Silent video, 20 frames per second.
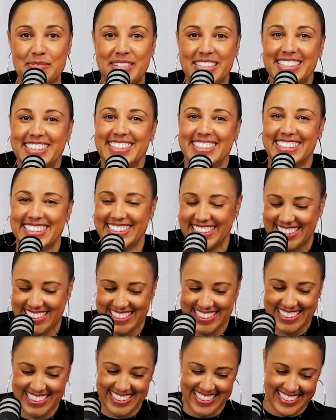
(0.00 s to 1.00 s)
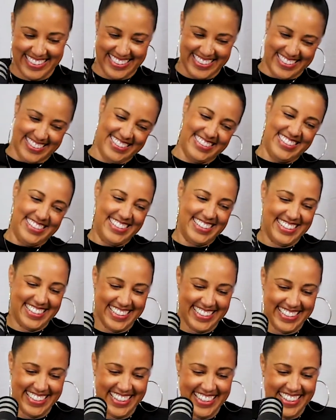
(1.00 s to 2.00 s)
See ya.
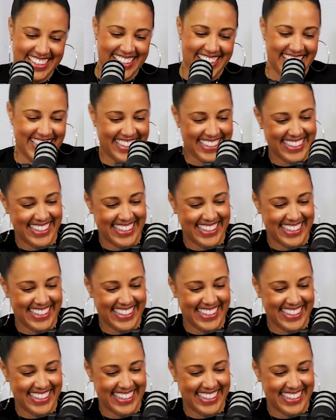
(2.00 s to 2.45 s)
Yeah. All